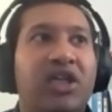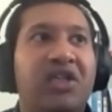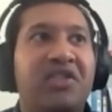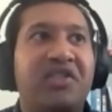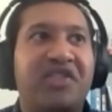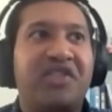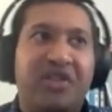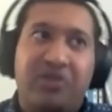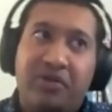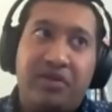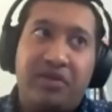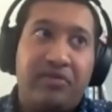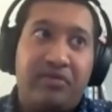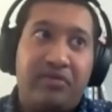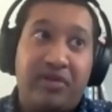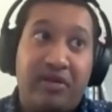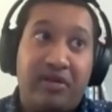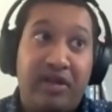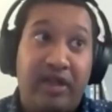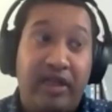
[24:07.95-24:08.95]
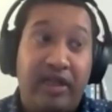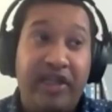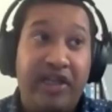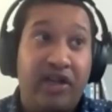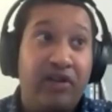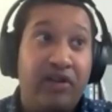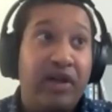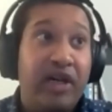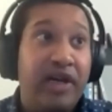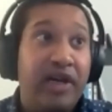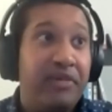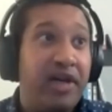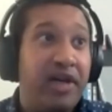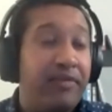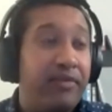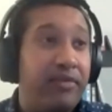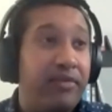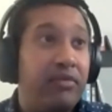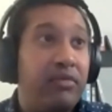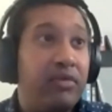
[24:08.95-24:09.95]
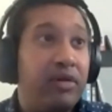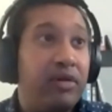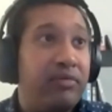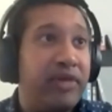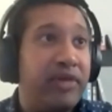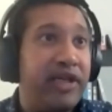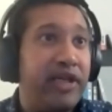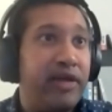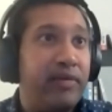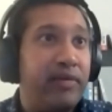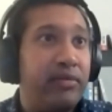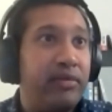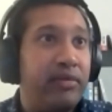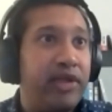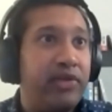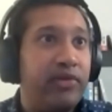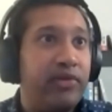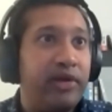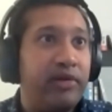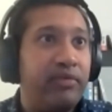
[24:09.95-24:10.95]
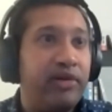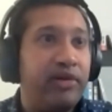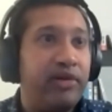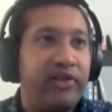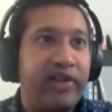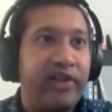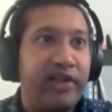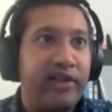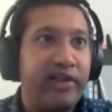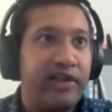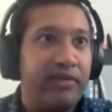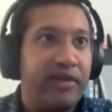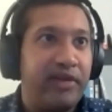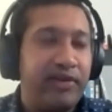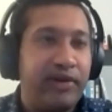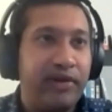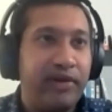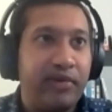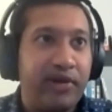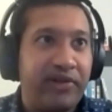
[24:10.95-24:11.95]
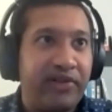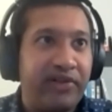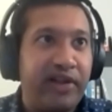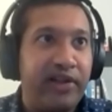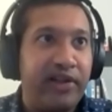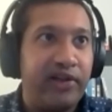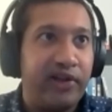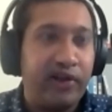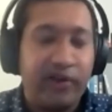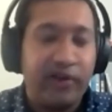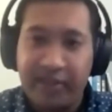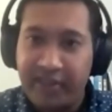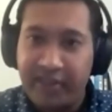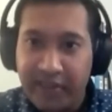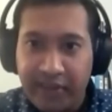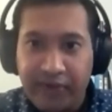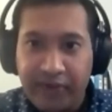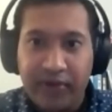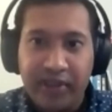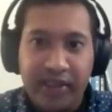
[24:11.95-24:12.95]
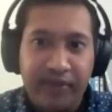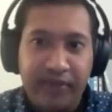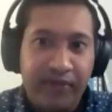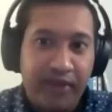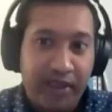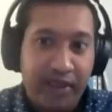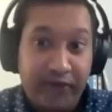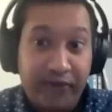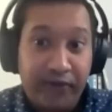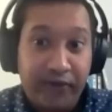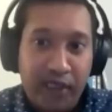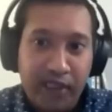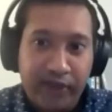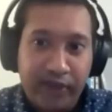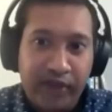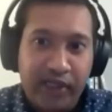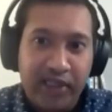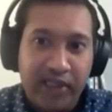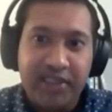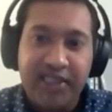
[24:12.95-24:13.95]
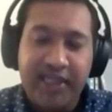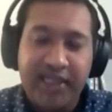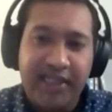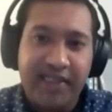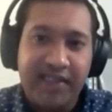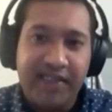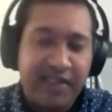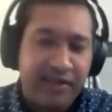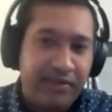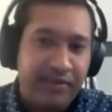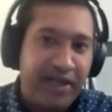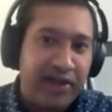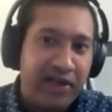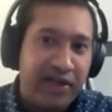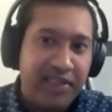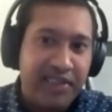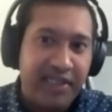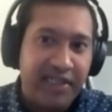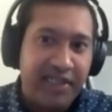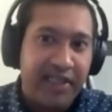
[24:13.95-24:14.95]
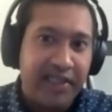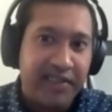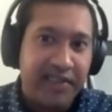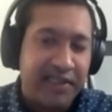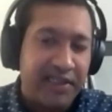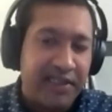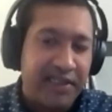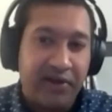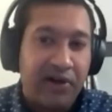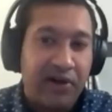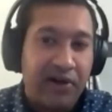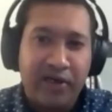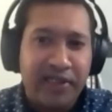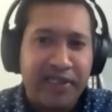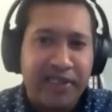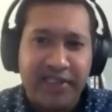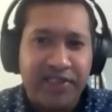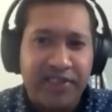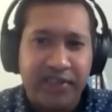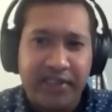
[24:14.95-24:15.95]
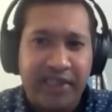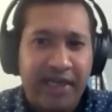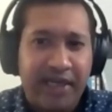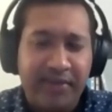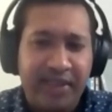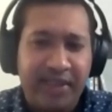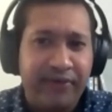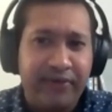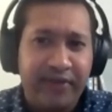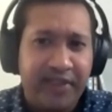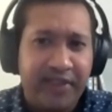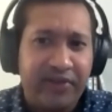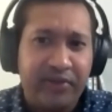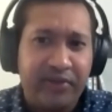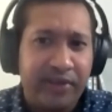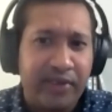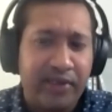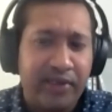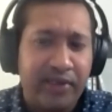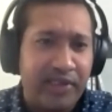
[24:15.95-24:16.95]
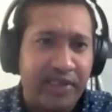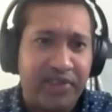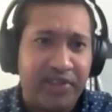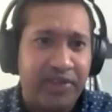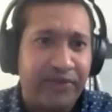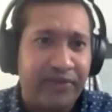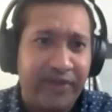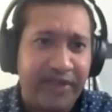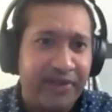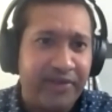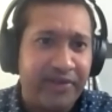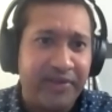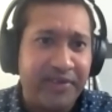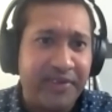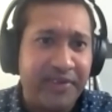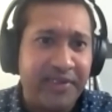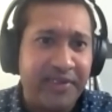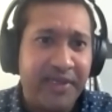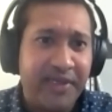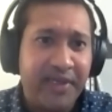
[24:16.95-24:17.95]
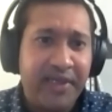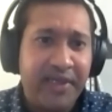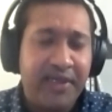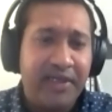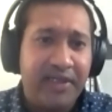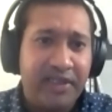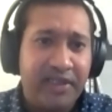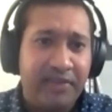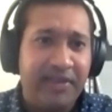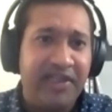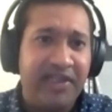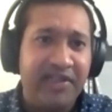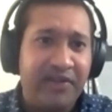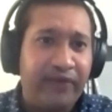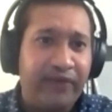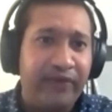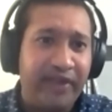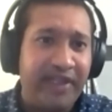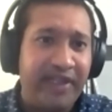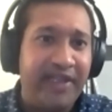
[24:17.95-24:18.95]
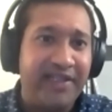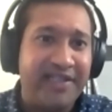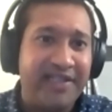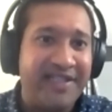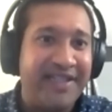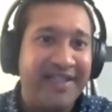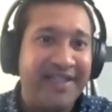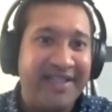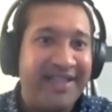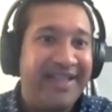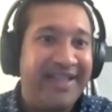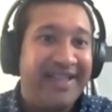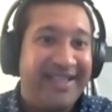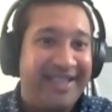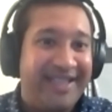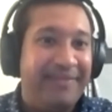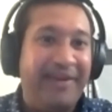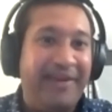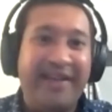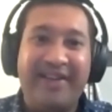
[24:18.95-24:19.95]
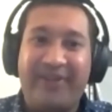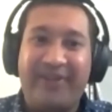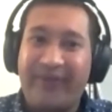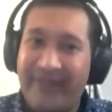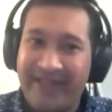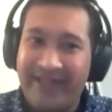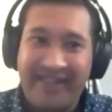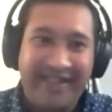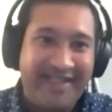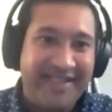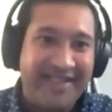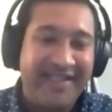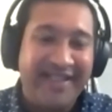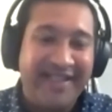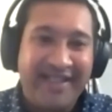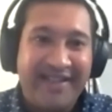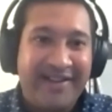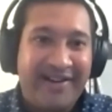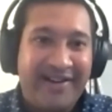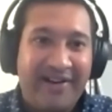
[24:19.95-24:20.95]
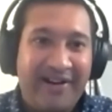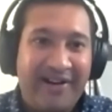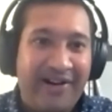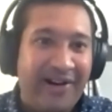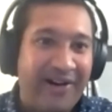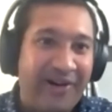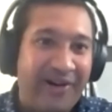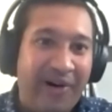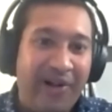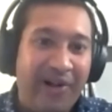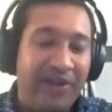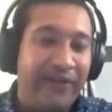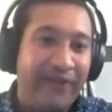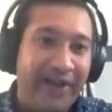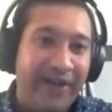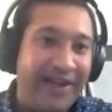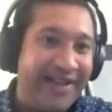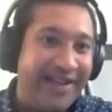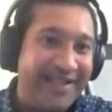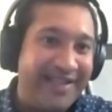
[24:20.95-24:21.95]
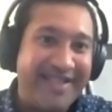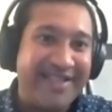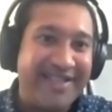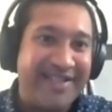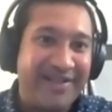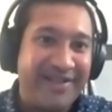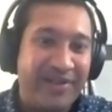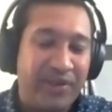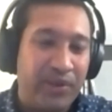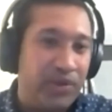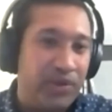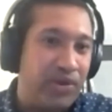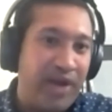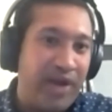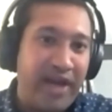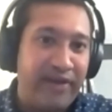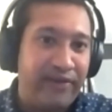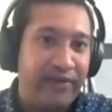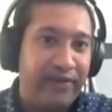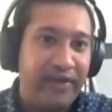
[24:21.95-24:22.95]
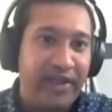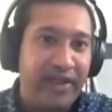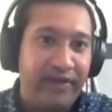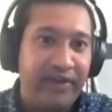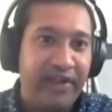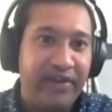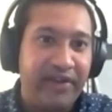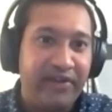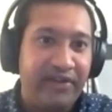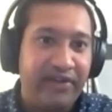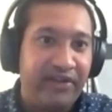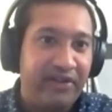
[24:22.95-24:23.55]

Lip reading: So, I'm my Twitter personality and my real personality are not that different. I'm very fond of hot takes. And my hot take is that there aren't actually that many fleets with all electric vehicles. The biggest fleet are all of us who drive EVs.